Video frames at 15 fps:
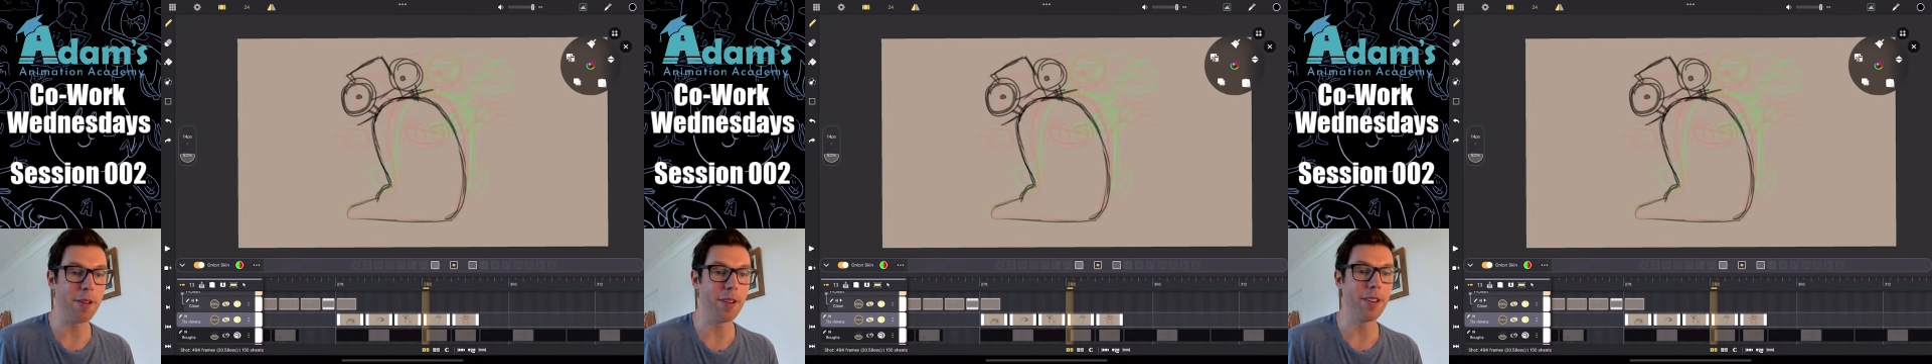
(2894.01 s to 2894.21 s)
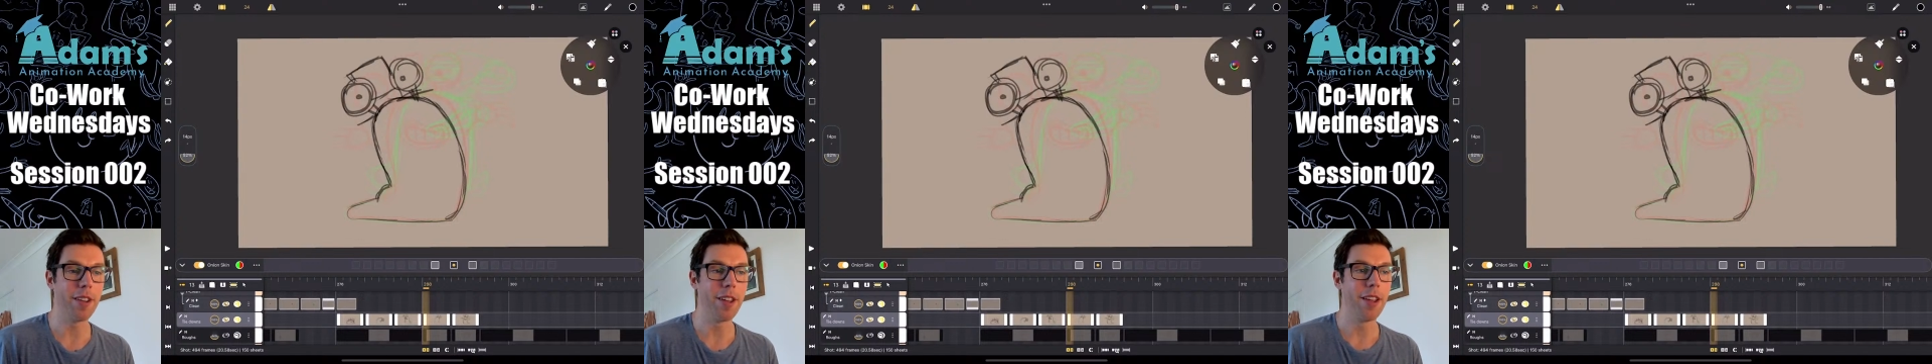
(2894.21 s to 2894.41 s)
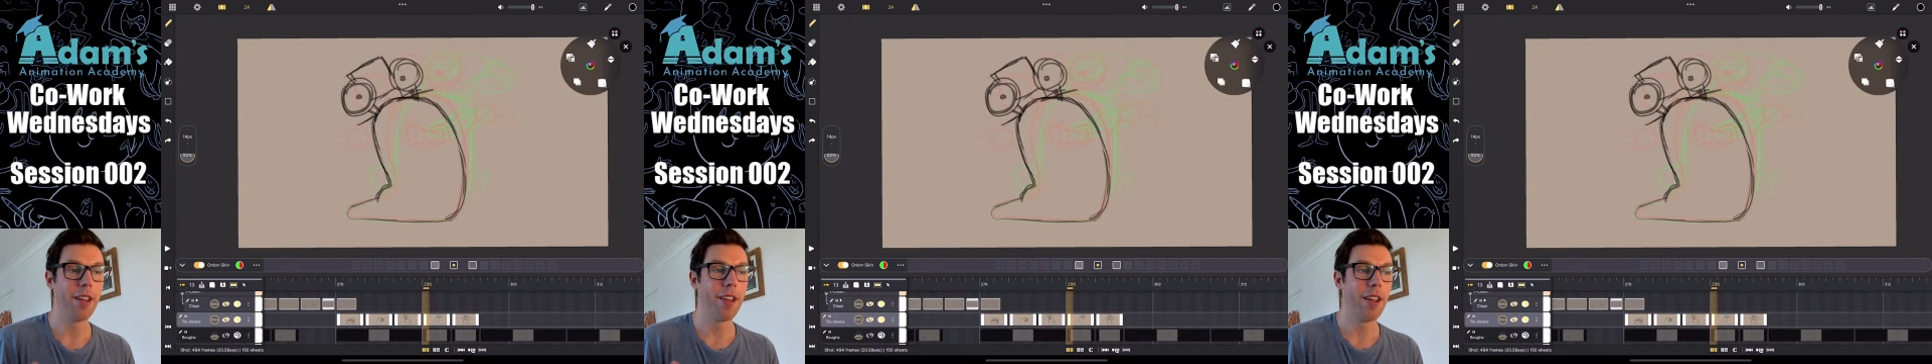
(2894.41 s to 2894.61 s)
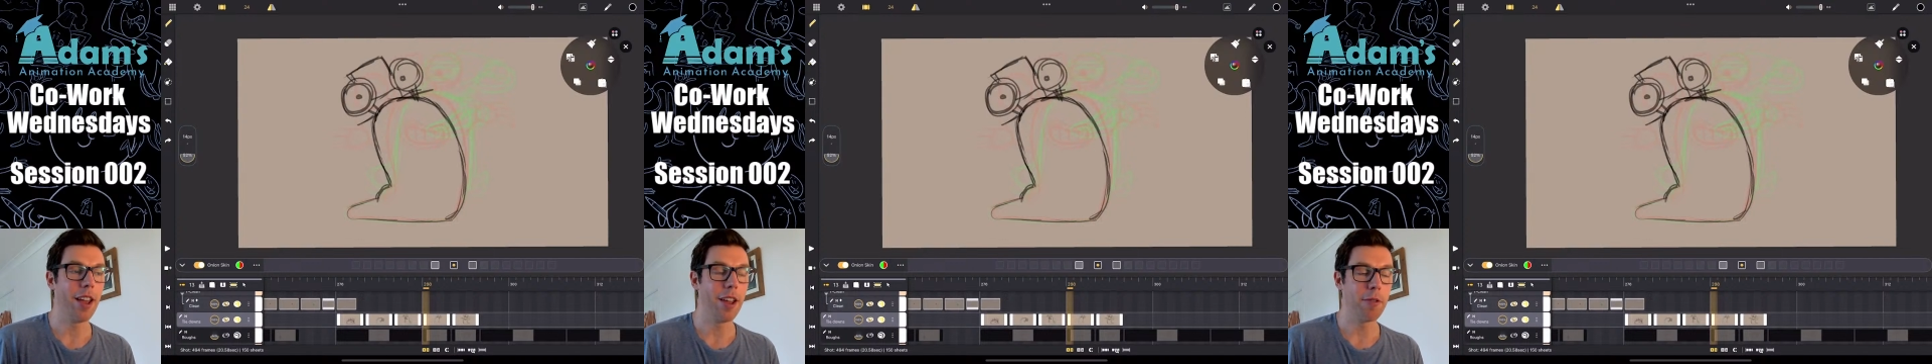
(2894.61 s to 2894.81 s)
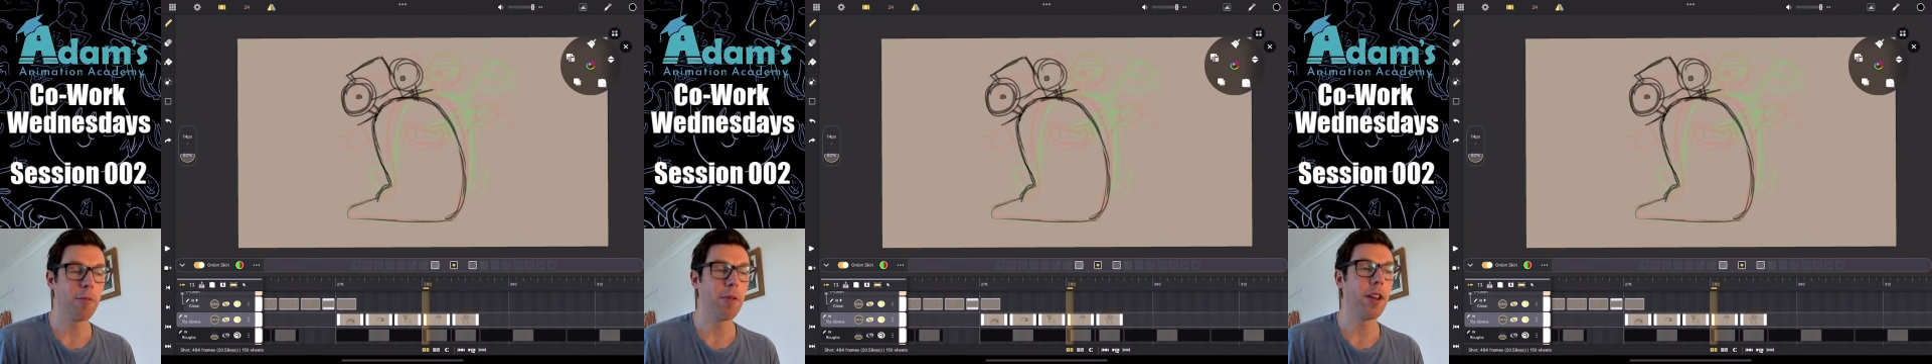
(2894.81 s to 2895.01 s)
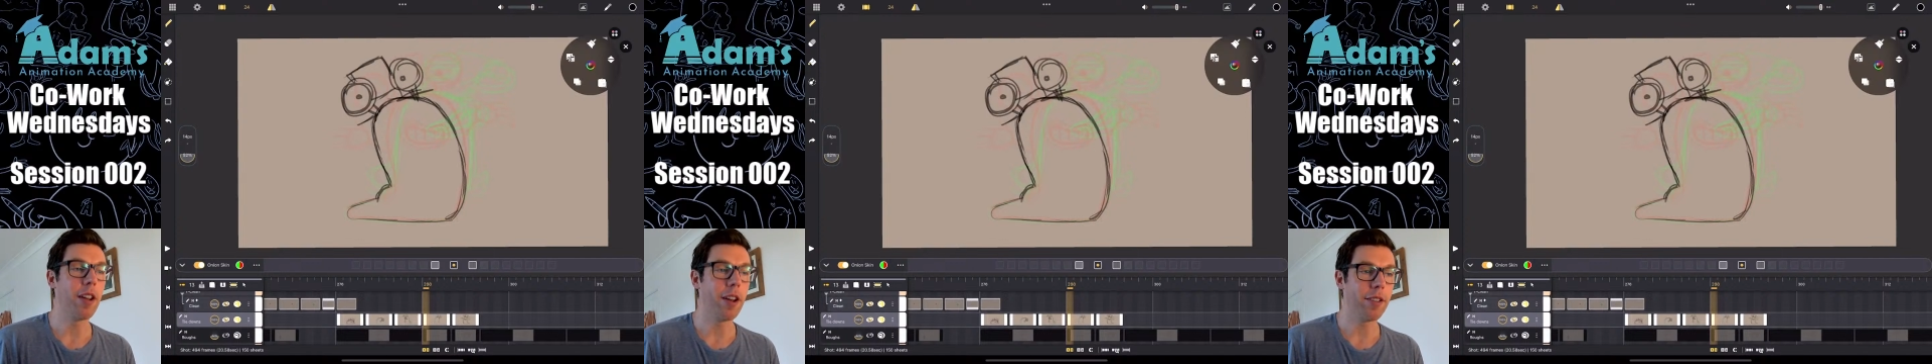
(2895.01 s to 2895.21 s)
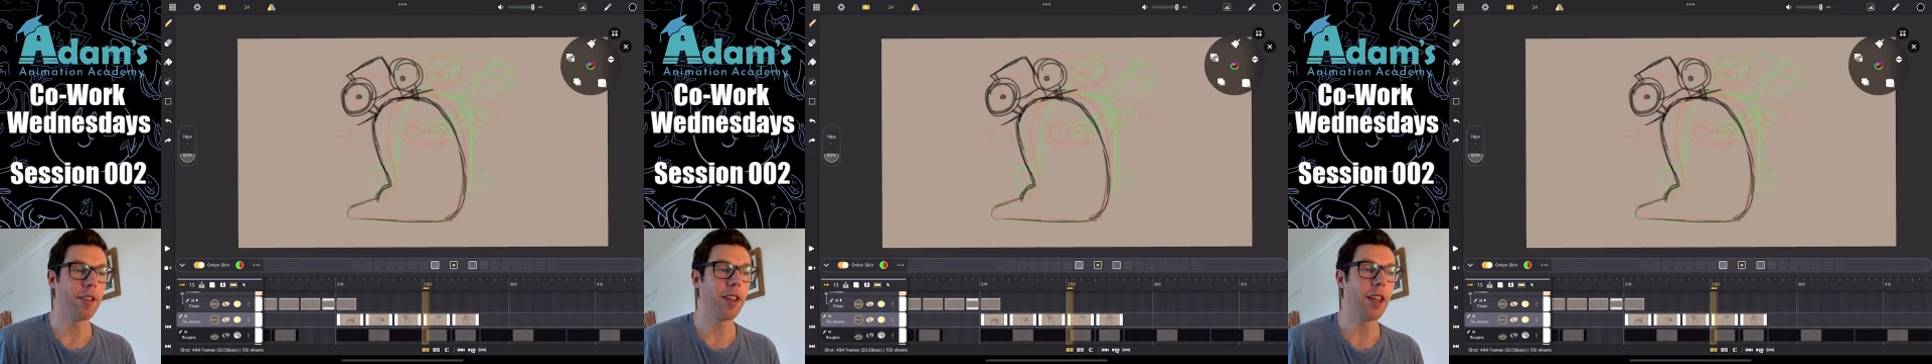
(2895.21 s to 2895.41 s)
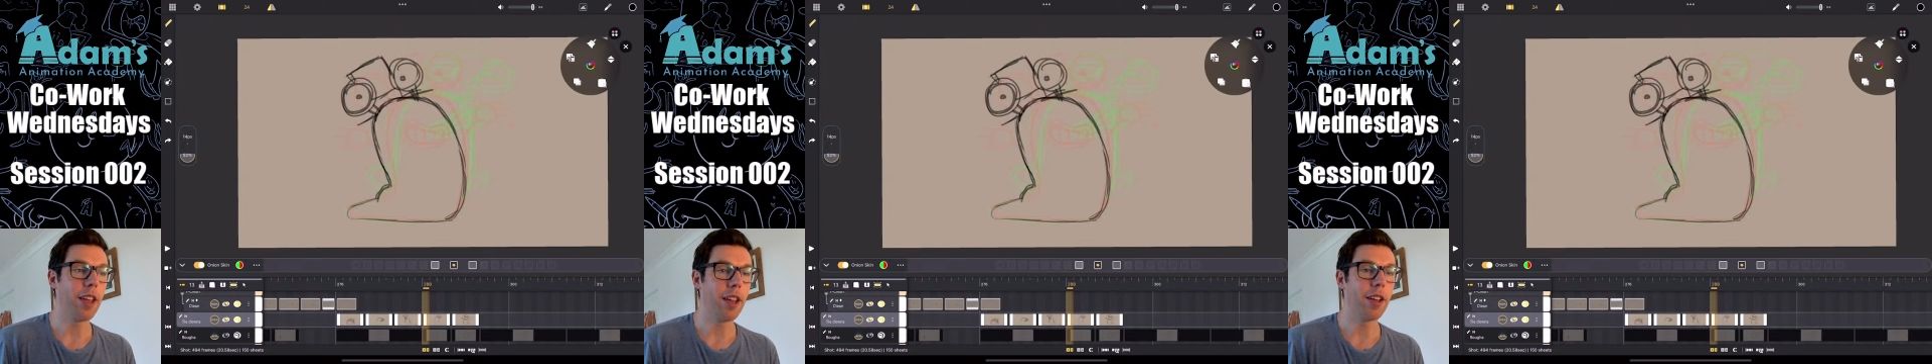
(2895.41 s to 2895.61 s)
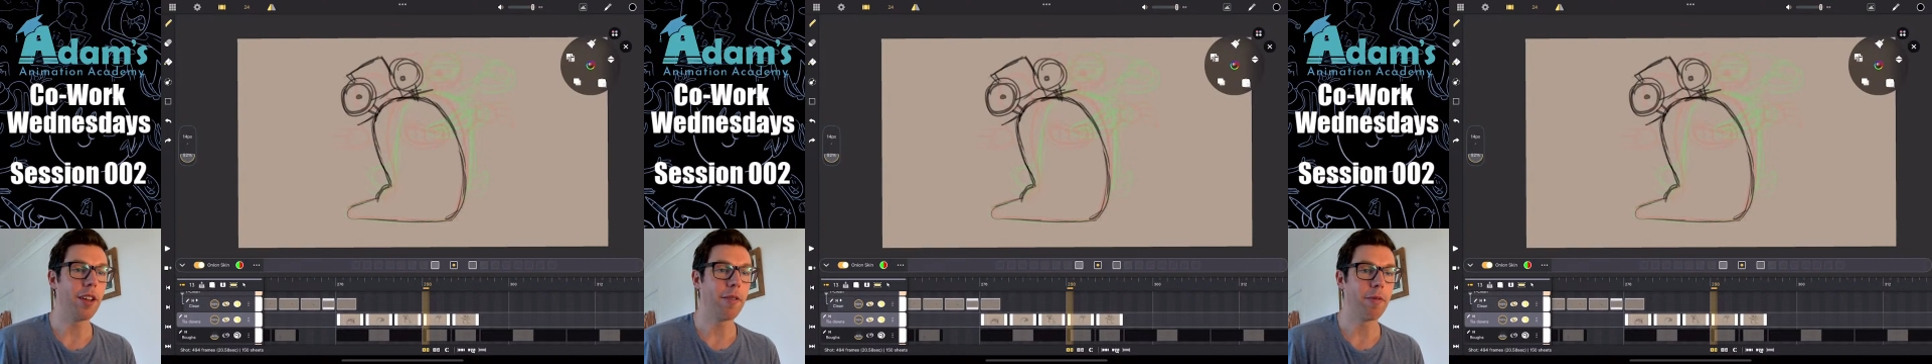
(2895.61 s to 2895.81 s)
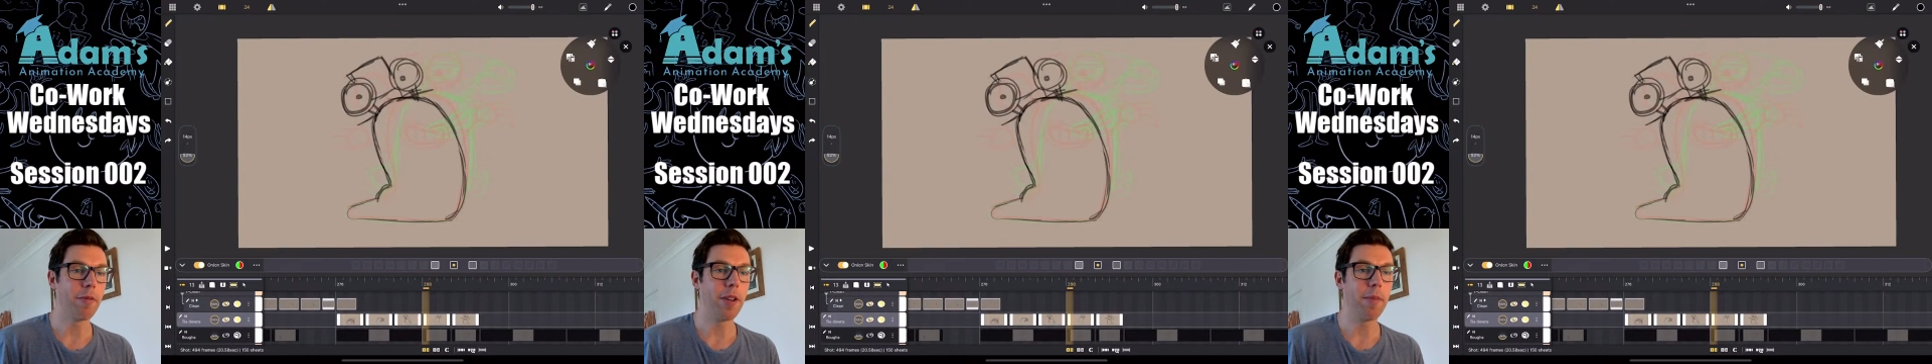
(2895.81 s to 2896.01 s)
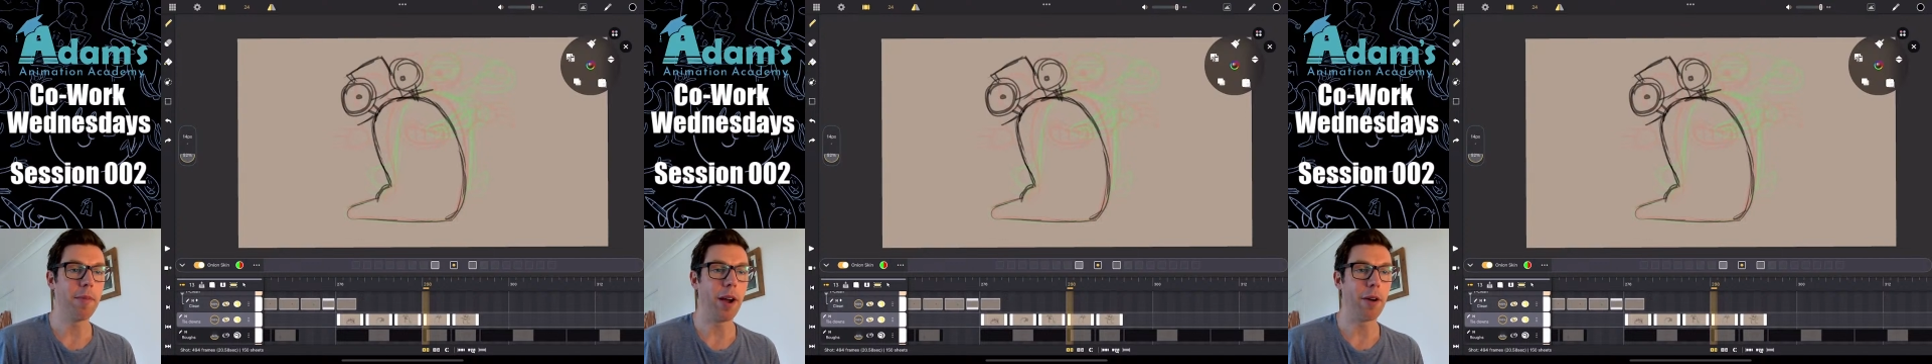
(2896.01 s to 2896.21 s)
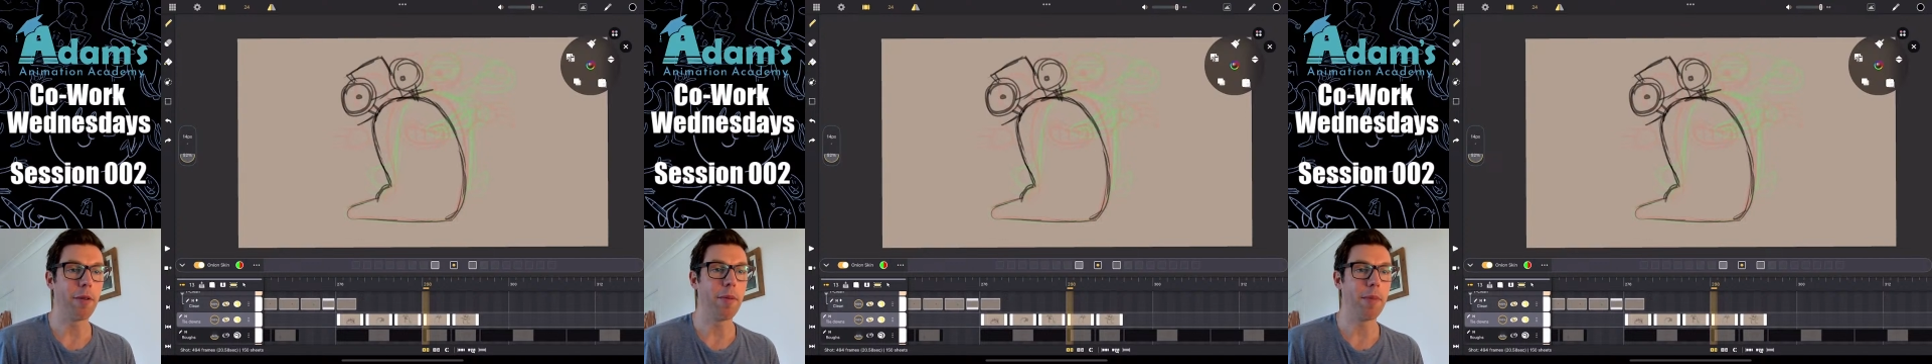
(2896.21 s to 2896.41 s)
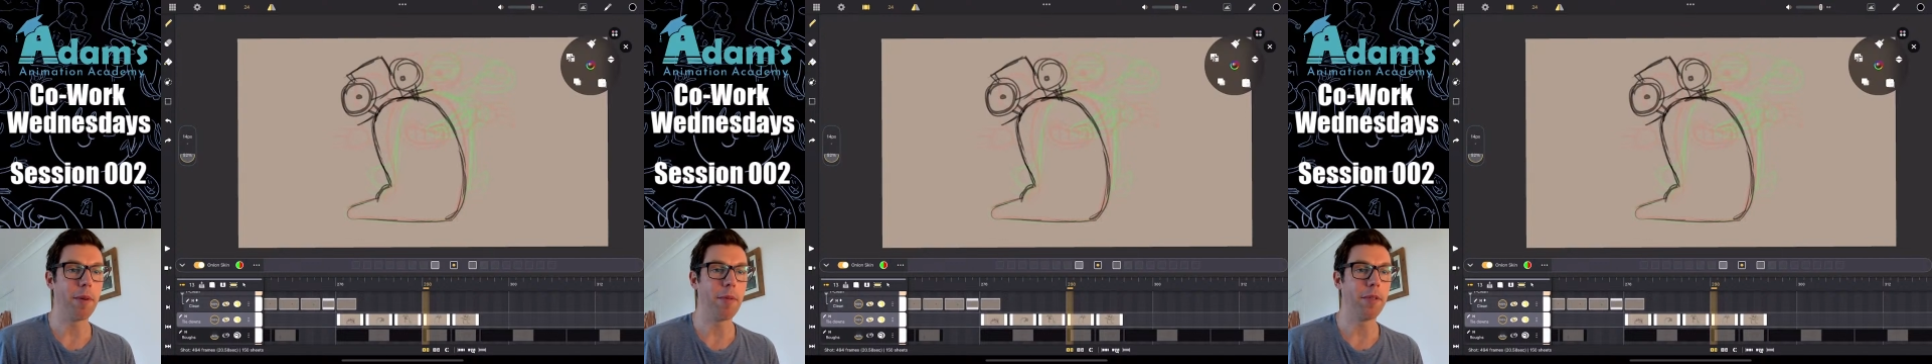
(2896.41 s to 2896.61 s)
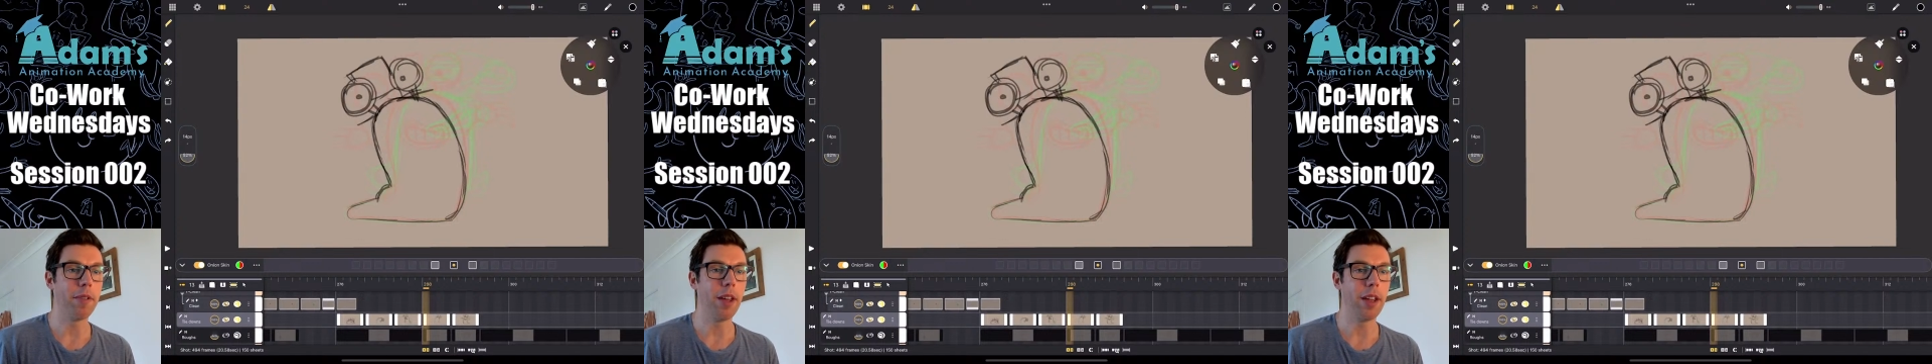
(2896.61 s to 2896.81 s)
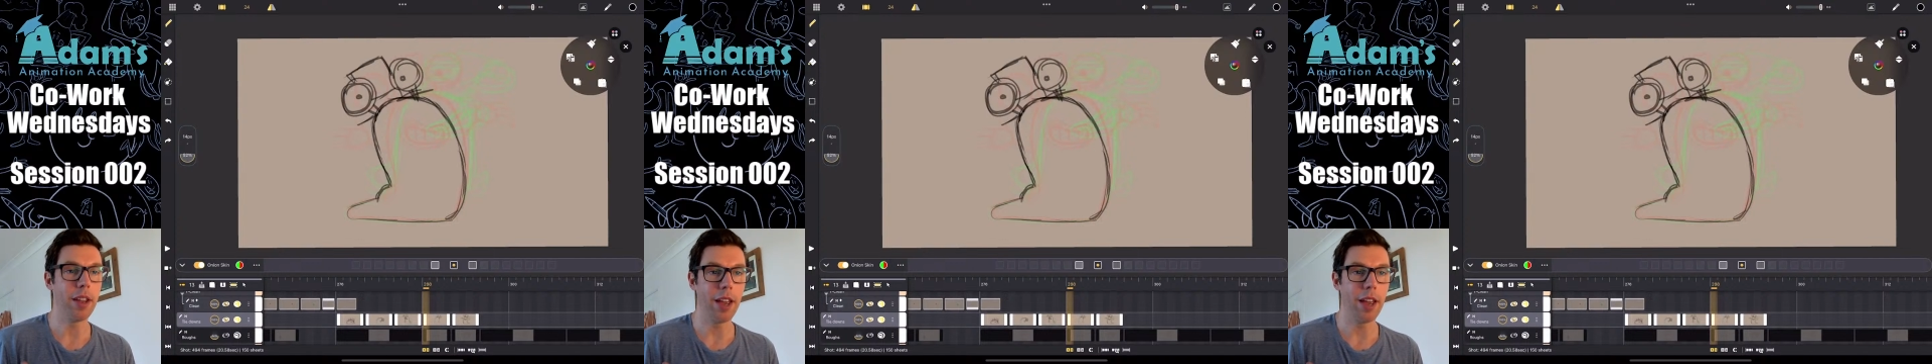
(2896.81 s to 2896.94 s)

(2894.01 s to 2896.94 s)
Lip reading: And it's really nice to hear feedback when people say,